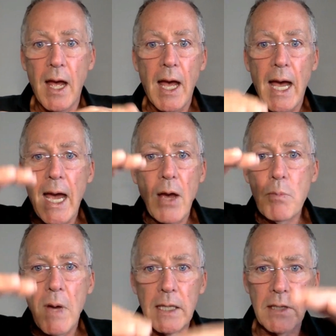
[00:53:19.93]
how
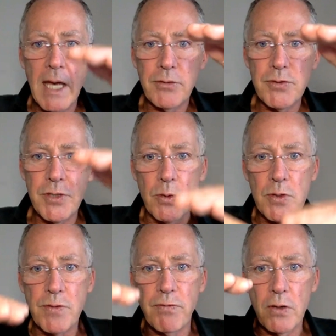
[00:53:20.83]
might that
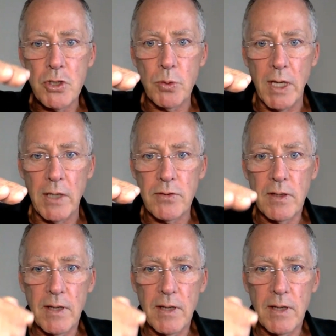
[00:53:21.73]
dose fluctuate